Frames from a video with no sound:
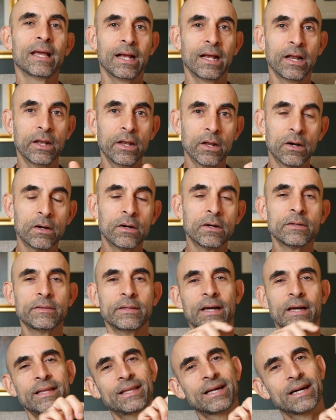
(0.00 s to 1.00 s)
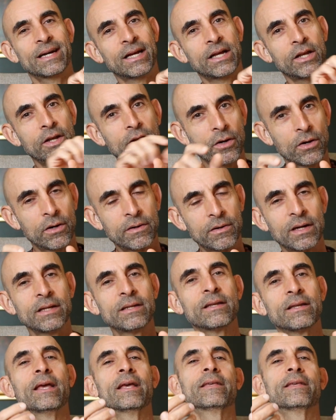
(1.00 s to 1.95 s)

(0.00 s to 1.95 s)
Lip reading: Gno, the ignorant